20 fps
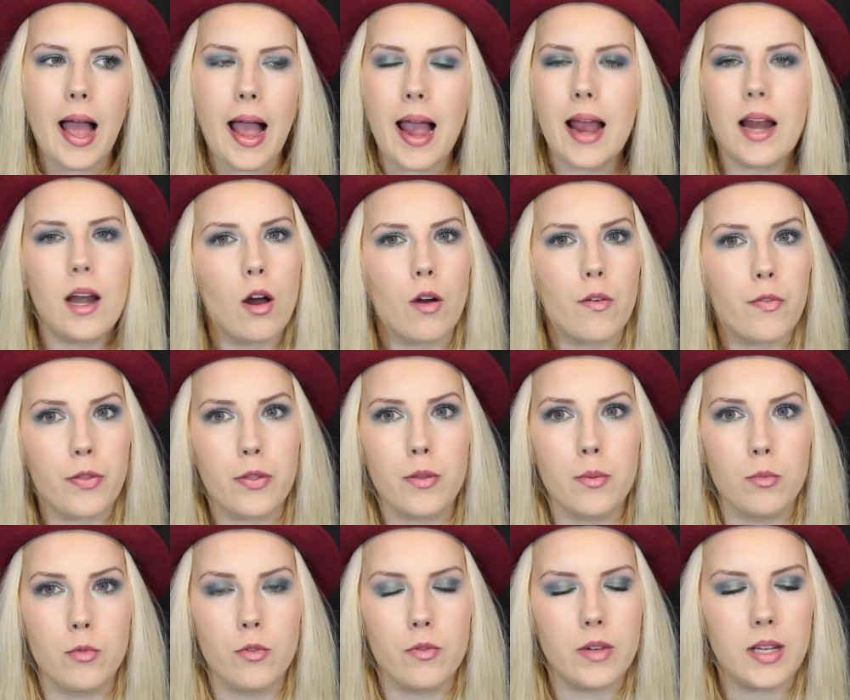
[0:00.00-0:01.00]
I loved the
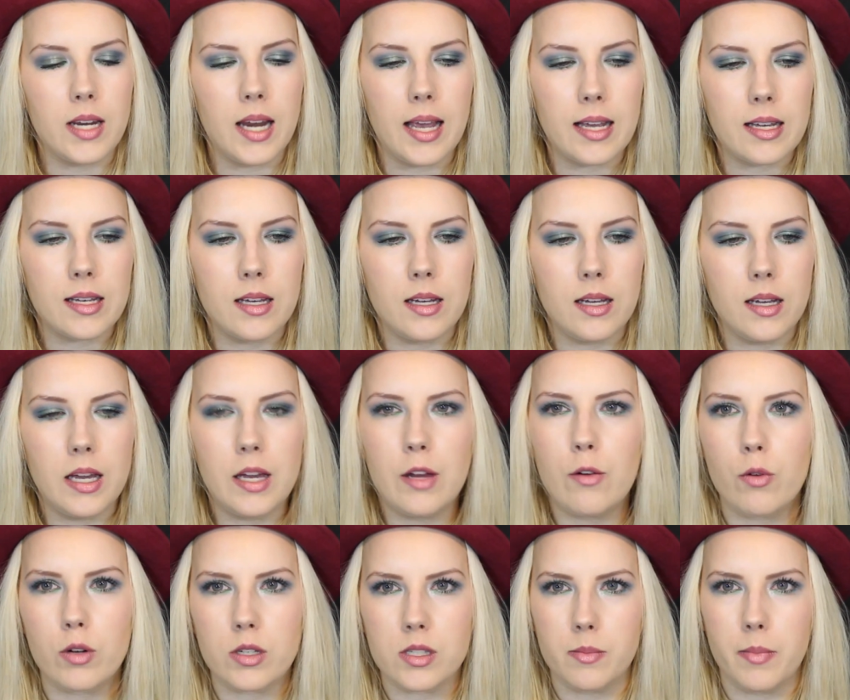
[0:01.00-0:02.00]
movie. Like
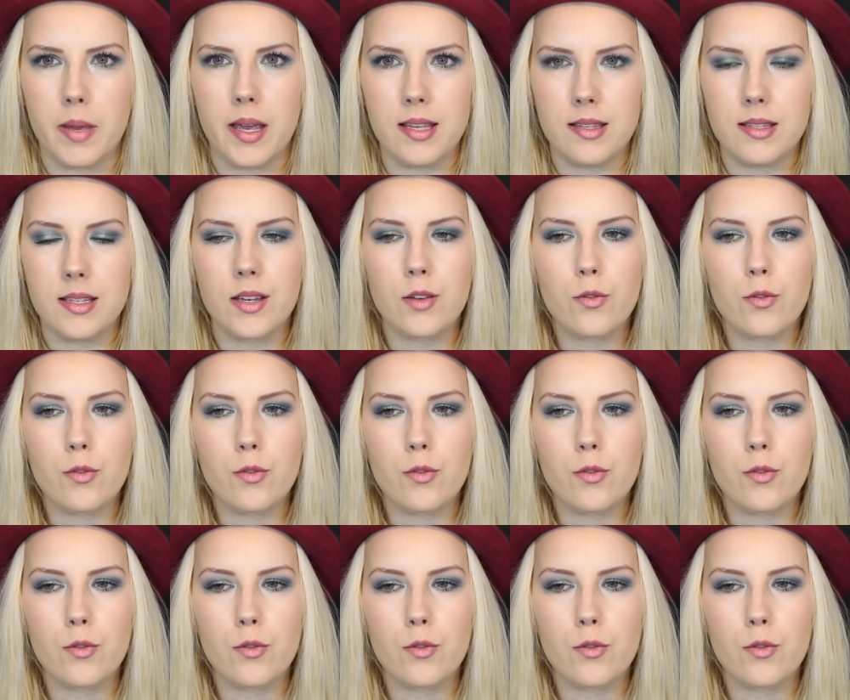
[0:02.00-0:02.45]
it was amazing.